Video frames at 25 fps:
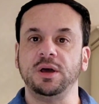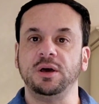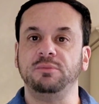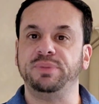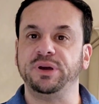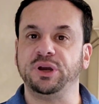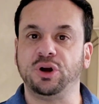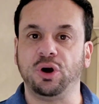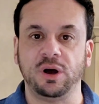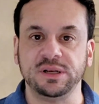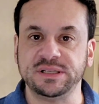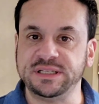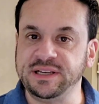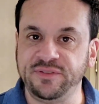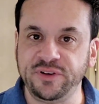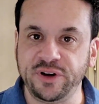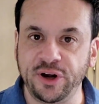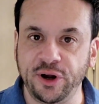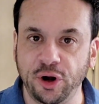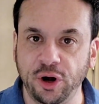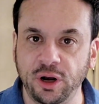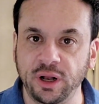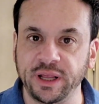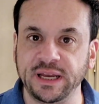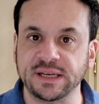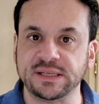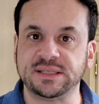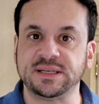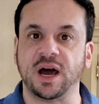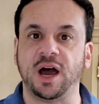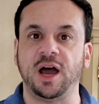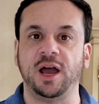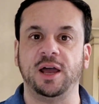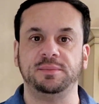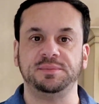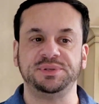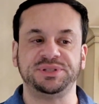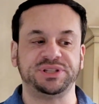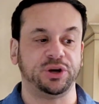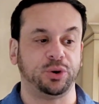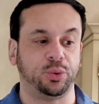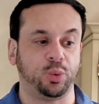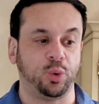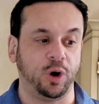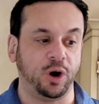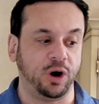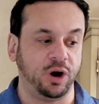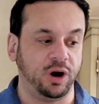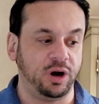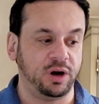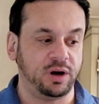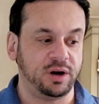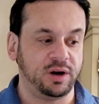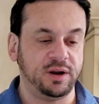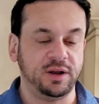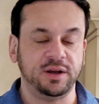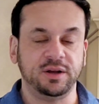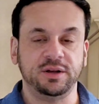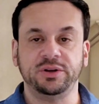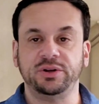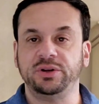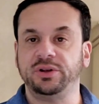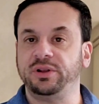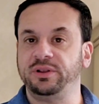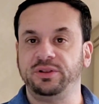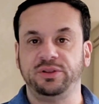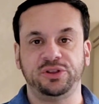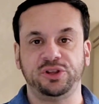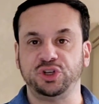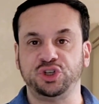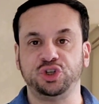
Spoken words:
because even in earliest times, the